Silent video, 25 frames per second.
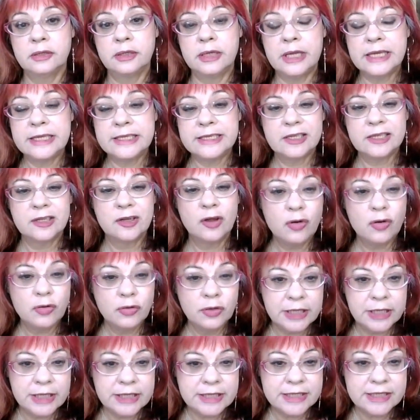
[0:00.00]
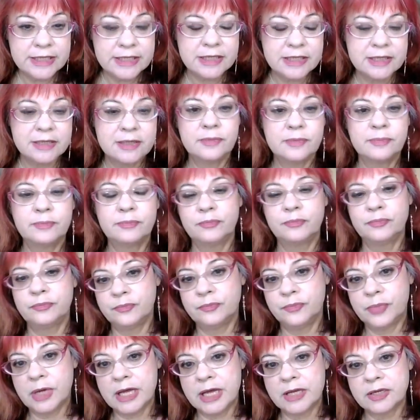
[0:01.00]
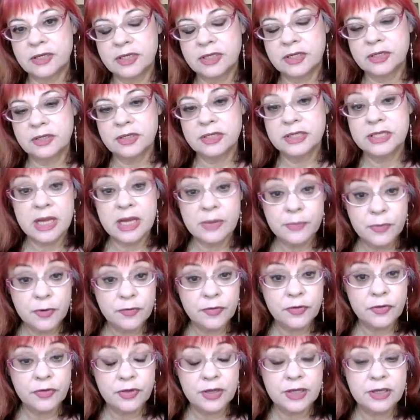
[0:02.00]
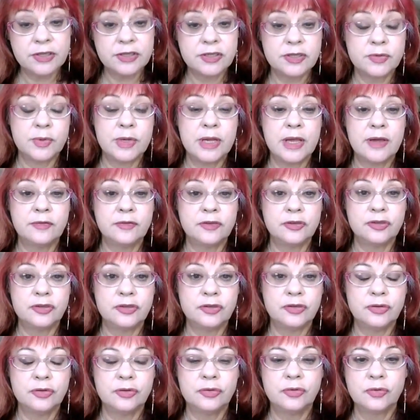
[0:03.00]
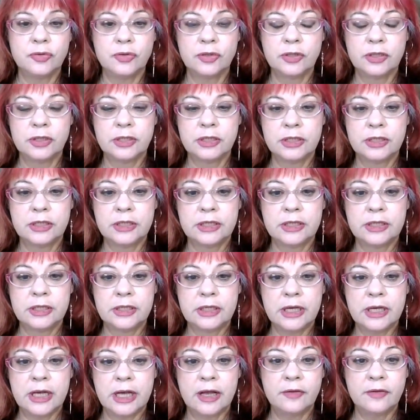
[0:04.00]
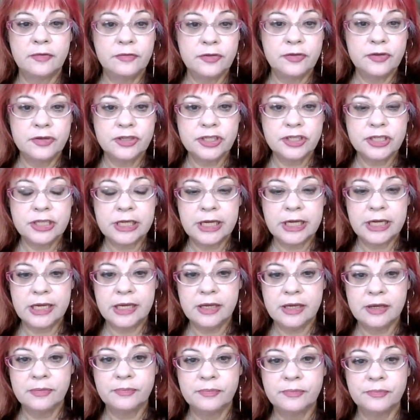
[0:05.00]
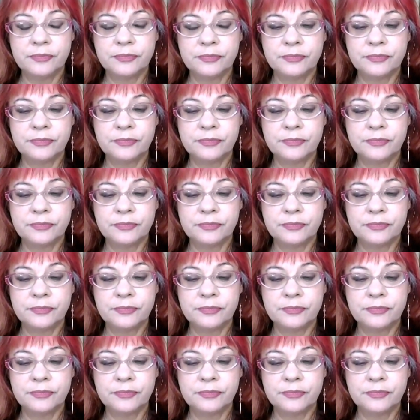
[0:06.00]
It's a long list, but some of the things we have to do are firstly